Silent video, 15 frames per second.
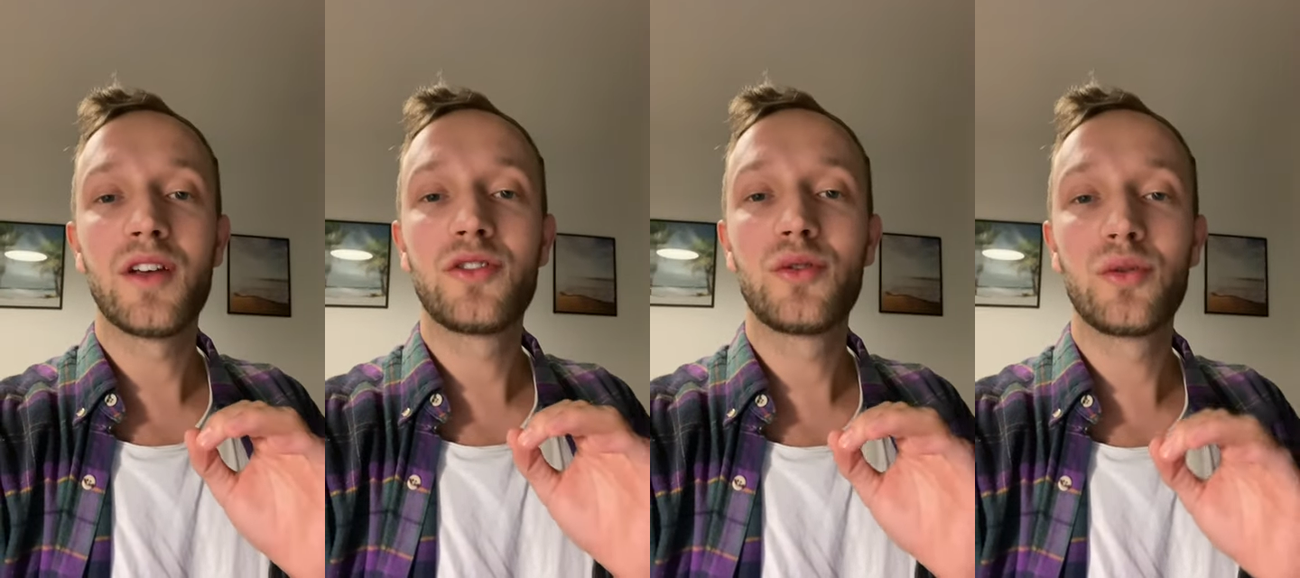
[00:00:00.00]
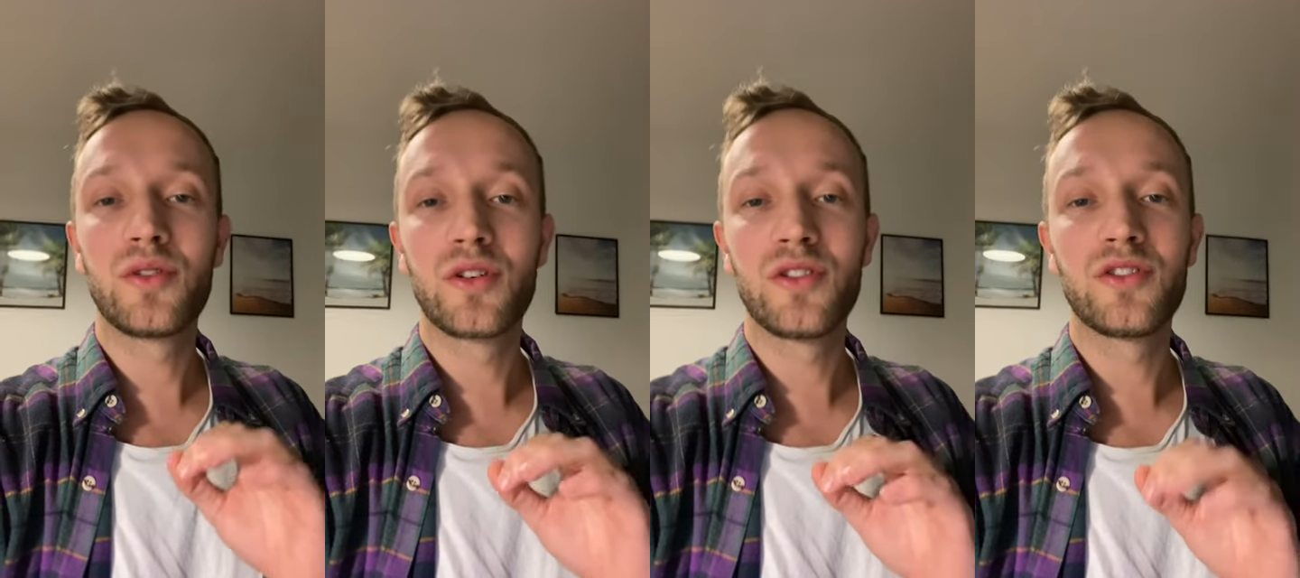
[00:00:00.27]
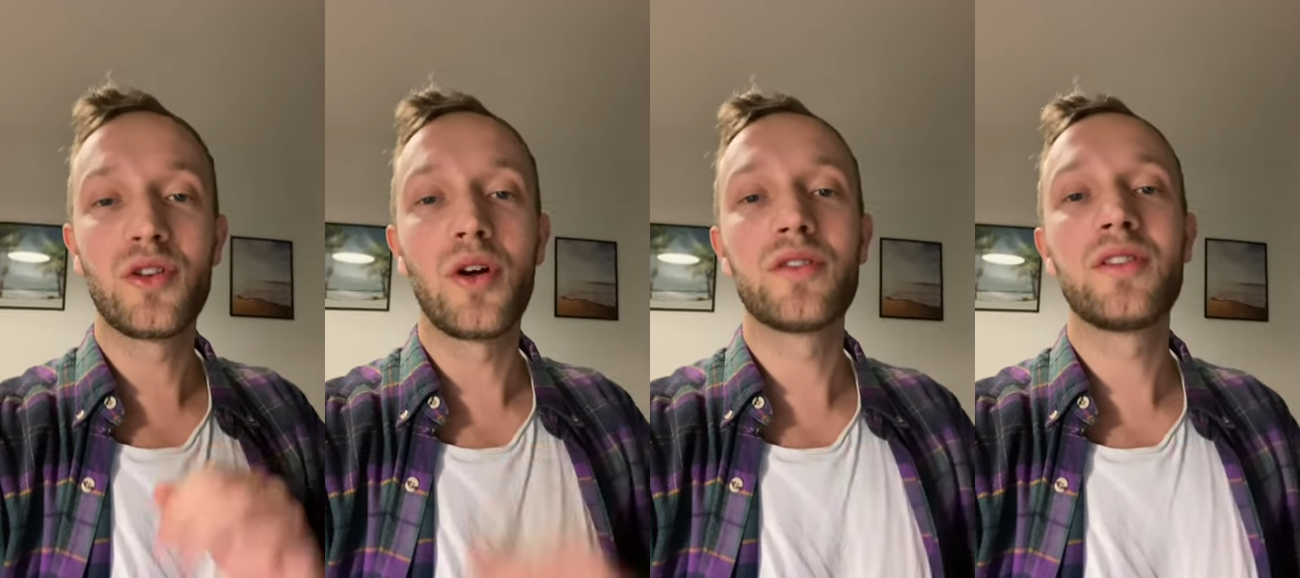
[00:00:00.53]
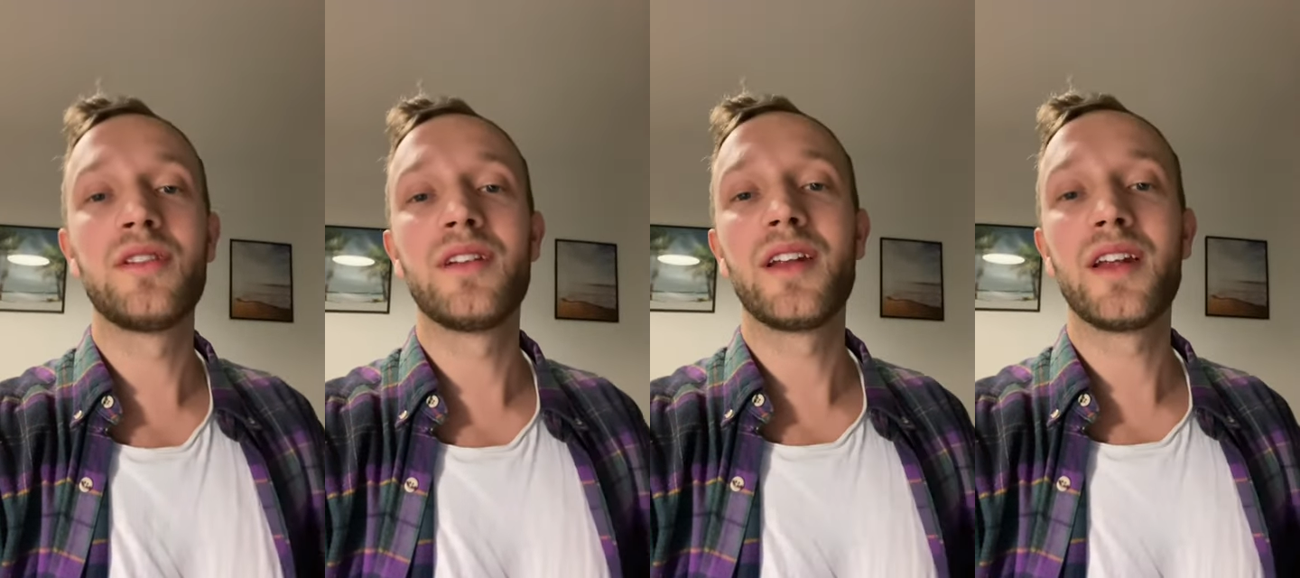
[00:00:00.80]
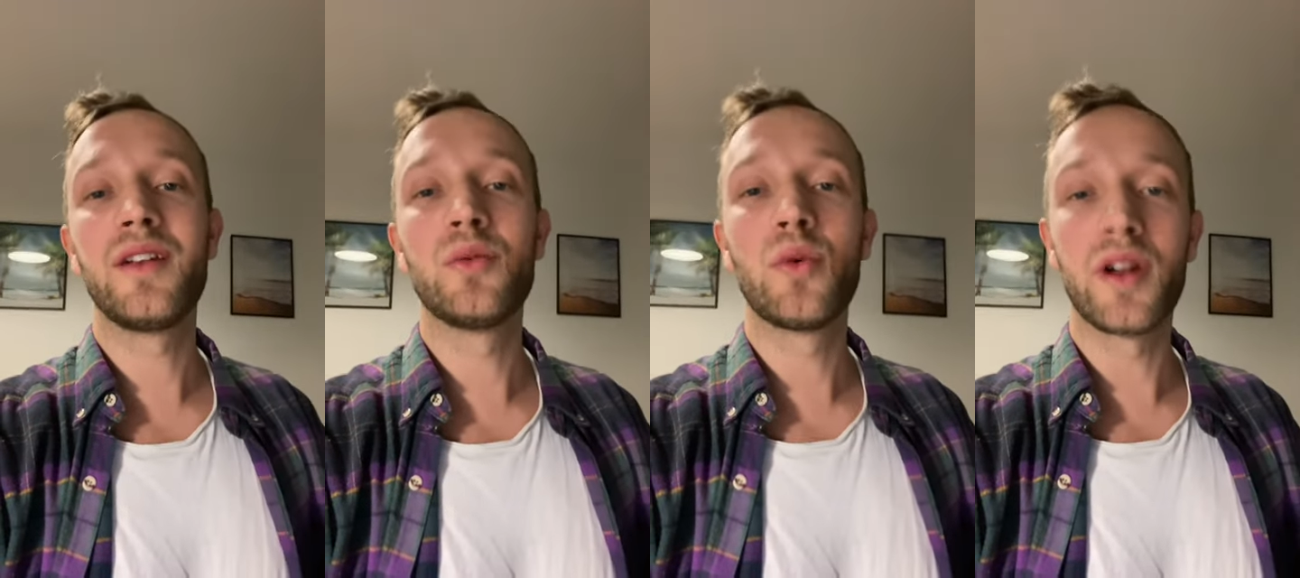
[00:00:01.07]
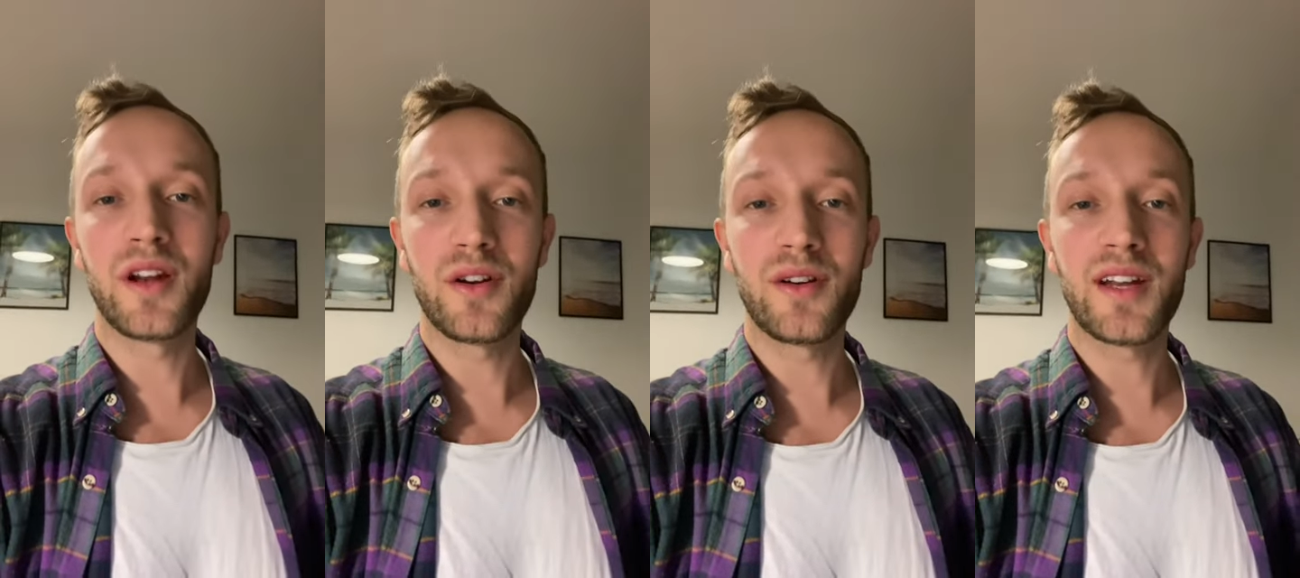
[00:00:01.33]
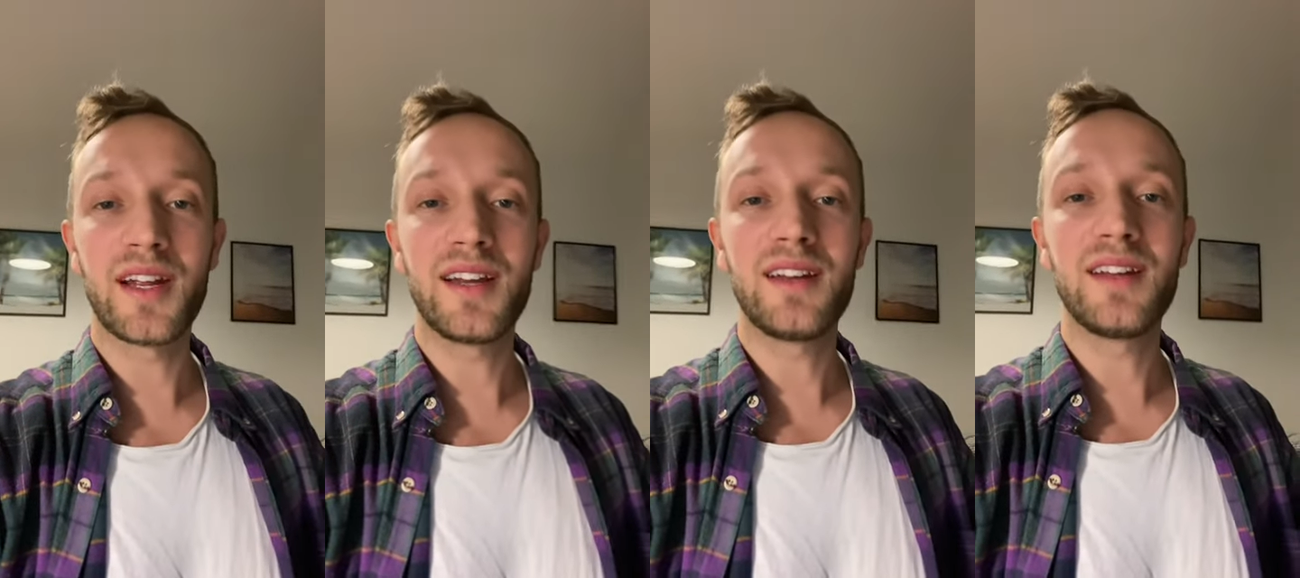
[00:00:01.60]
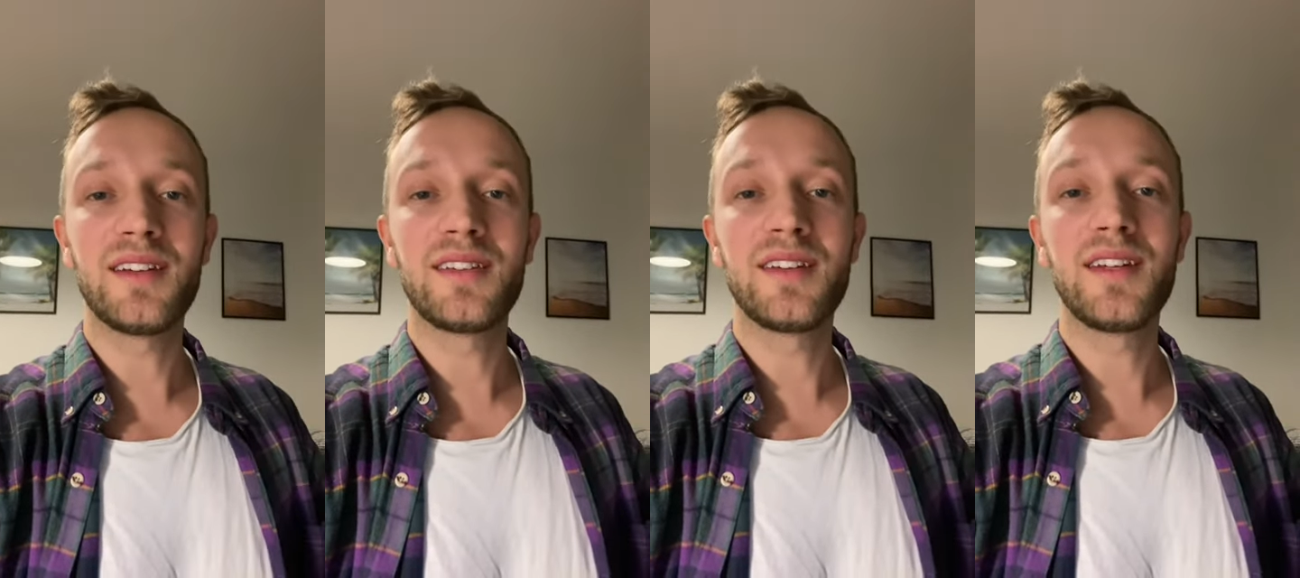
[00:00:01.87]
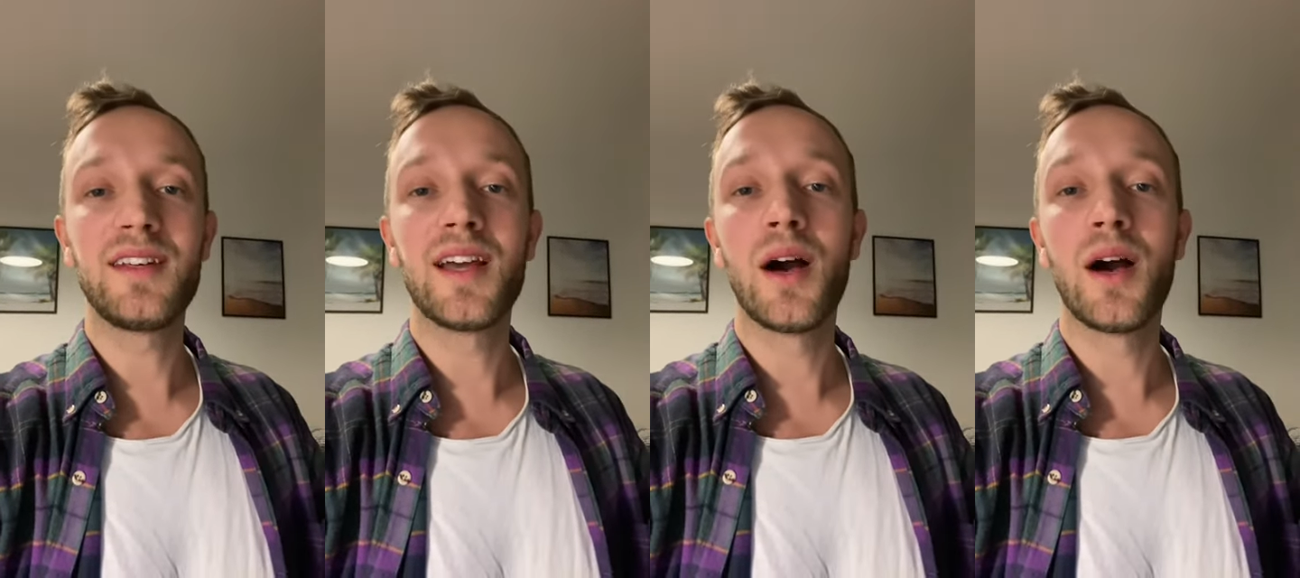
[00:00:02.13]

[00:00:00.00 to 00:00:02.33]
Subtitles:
student consultant in 180 DC,